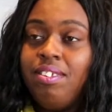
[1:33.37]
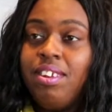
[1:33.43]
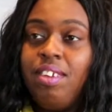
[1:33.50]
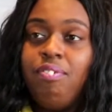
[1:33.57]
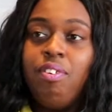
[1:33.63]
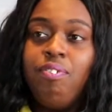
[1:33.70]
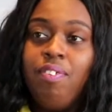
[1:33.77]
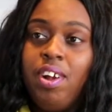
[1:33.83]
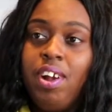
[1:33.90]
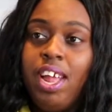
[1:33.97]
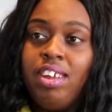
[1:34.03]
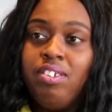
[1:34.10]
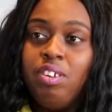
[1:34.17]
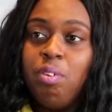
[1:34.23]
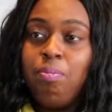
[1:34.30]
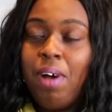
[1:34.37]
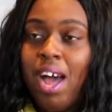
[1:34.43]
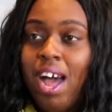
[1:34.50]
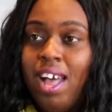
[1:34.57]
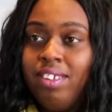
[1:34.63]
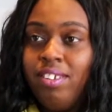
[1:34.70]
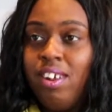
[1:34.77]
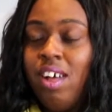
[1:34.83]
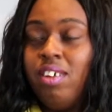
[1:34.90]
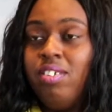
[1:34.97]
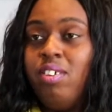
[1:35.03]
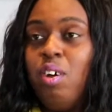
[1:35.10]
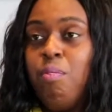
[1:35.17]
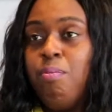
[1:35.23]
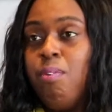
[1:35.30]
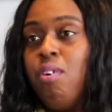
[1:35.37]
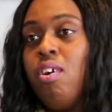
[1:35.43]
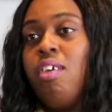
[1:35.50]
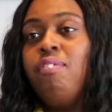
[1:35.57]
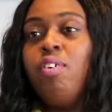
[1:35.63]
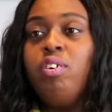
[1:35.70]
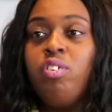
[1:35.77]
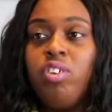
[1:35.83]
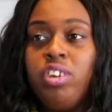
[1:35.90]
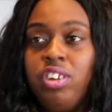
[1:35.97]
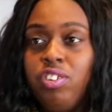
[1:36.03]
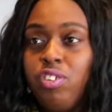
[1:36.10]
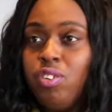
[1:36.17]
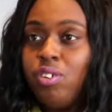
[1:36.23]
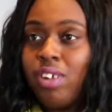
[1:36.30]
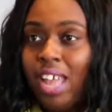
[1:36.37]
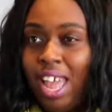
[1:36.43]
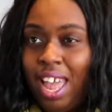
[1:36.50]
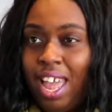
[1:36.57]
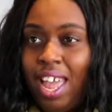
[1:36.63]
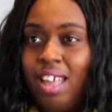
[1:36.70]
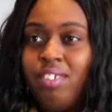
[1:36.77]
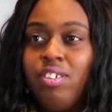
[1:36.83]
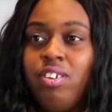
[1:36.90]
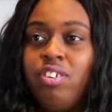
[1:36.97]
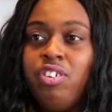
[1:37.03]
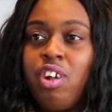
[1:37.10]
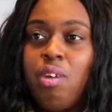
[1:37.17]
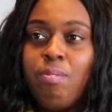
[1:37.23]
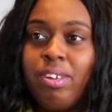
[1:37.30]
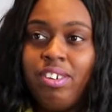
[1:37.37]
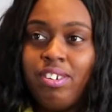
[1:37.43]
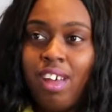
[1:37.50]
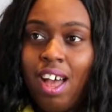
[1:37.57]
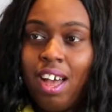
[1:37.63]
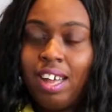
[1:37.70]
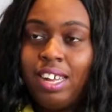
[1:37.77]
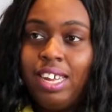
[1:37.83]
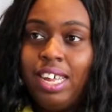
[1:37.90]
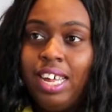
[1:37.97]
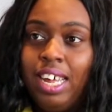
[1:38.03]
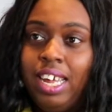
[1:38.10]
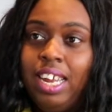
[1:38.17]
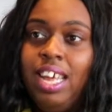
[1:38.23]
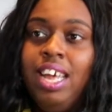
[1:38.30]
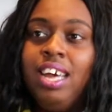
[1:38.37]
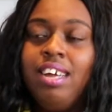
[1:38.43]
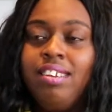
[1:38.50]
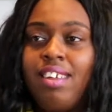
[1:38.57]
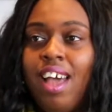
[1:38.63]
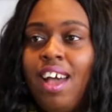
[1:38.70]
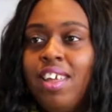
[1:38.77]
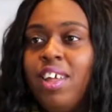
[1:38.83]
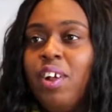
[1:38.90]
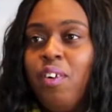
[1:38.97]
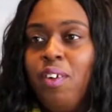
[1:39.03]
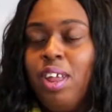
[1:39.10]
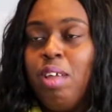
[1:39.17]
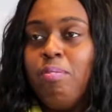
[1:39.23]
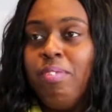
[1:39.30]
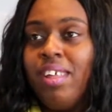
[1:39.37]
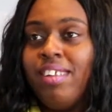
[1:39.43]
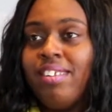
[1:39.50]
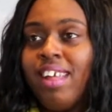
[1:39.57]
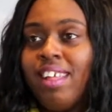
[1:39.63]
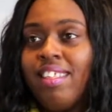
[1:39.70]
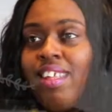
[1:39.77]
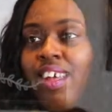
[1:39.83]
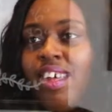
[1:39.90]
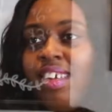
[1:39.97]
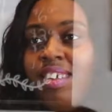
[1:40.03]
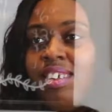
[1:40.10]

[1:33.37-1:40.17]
different variations of pies, and also more of your traditional cake, your German chocolate, Italian cream, things like that.